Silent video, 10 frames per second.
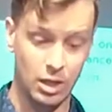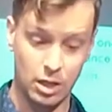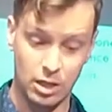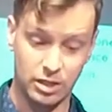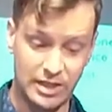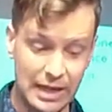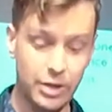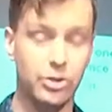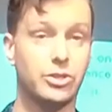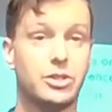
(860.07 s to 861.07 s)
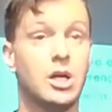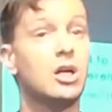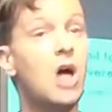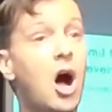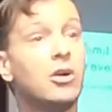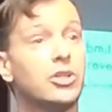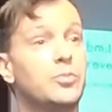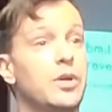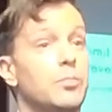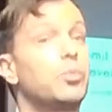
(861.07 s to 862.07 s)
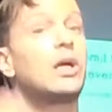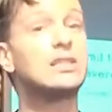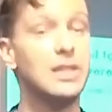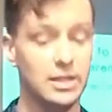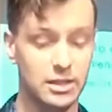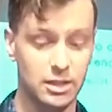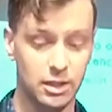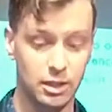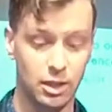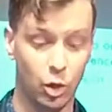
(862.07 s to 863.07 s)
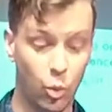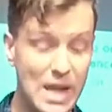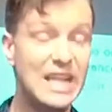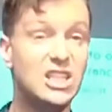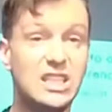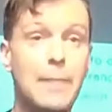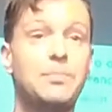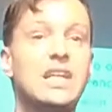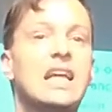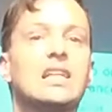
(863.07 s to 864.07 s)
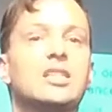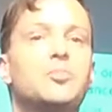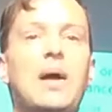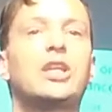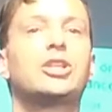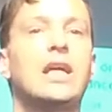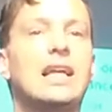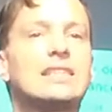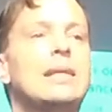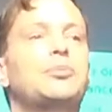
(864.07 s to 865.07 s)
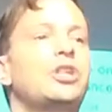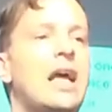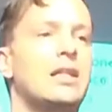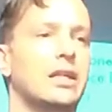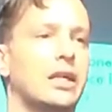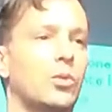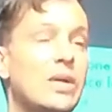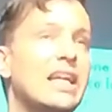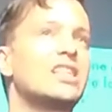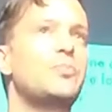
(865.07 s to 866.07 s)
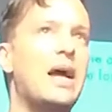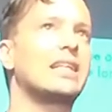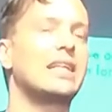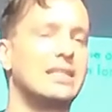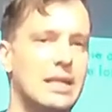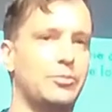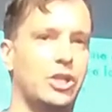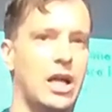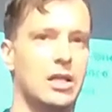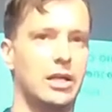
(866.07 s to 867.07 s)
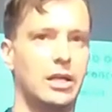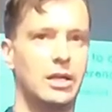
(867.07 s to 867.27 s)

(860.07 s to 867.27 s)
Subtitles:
senators, congressmen, presidents. We accept exceptionality. We expect exceptionality.